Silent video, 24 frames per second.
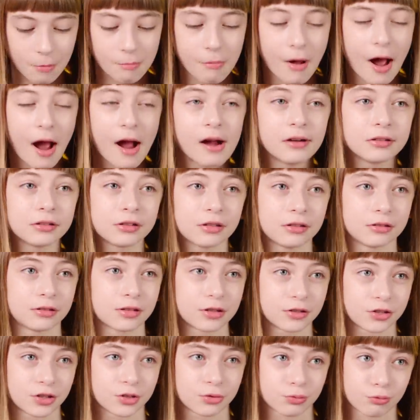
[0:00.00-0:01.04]
but I think
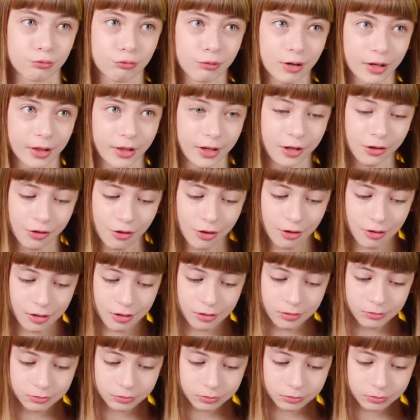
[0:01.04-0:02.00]
this is really good.